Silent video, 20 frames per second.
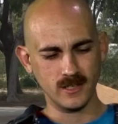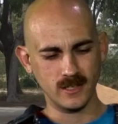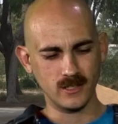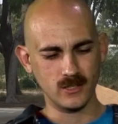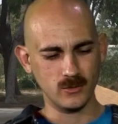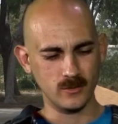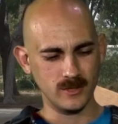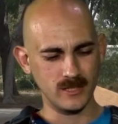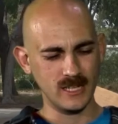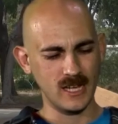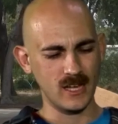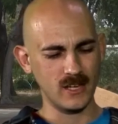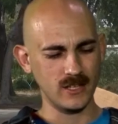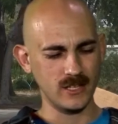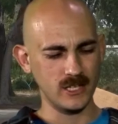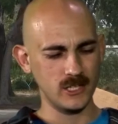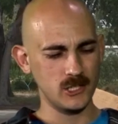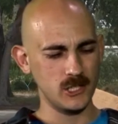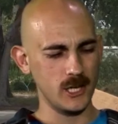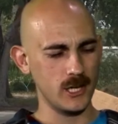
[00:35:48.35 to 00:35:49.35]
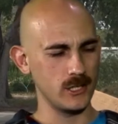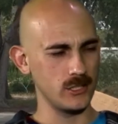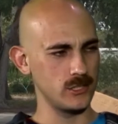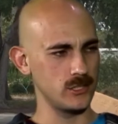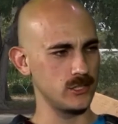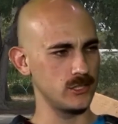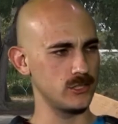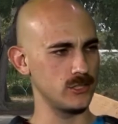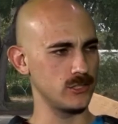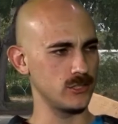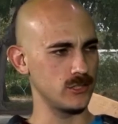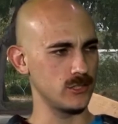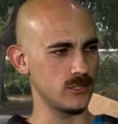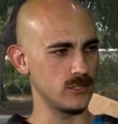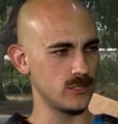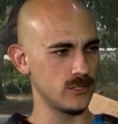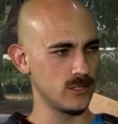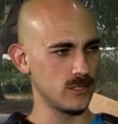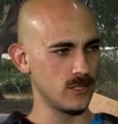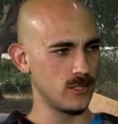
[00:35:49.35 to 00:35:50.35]
like, your mentality changes or
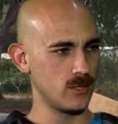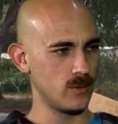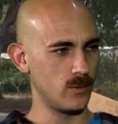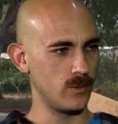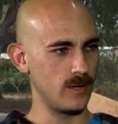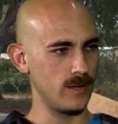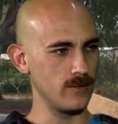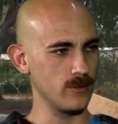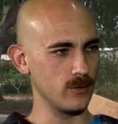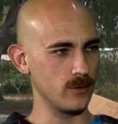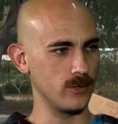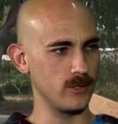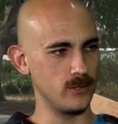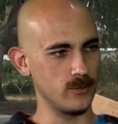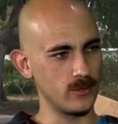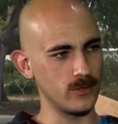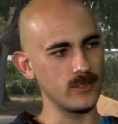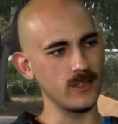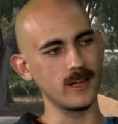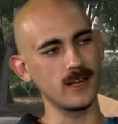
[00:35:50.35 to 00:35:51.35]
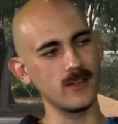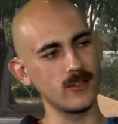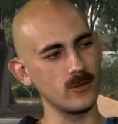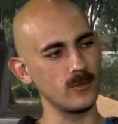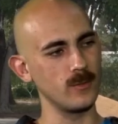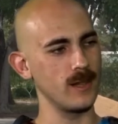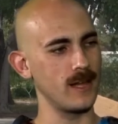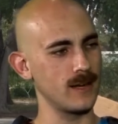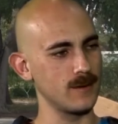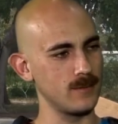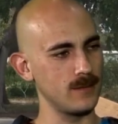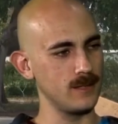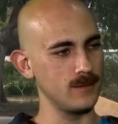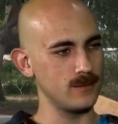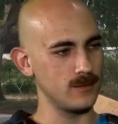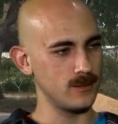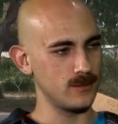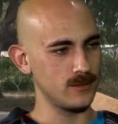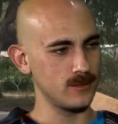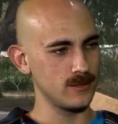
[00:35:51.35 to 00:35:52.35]
whatever when you're with, like, other black
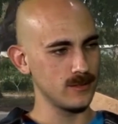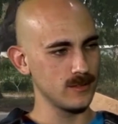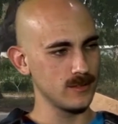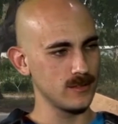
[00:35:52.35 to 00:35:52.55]
people?